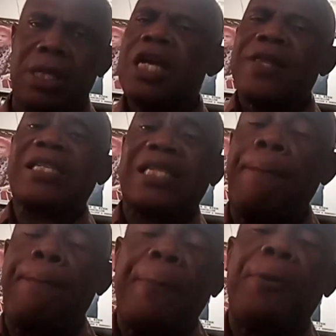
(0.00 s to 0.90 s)
There are some
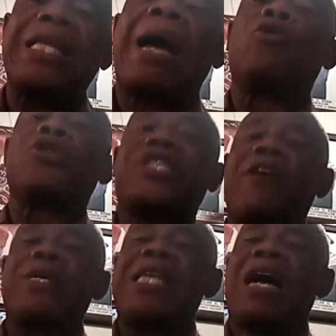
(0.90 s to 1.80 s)
people that will save
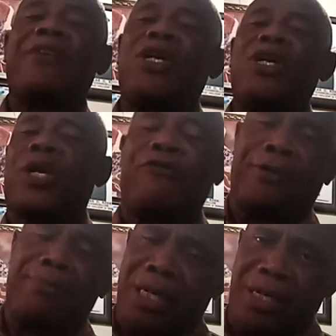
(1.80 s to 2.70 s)
without even looking
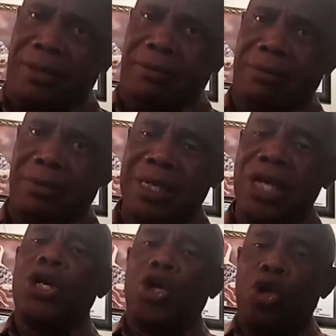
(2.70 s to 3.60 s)
for money.
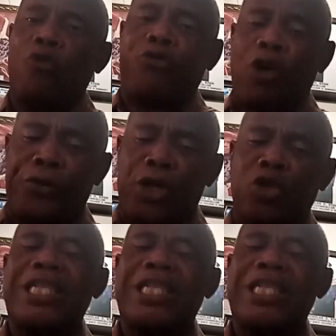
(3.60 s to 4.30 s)
Look for those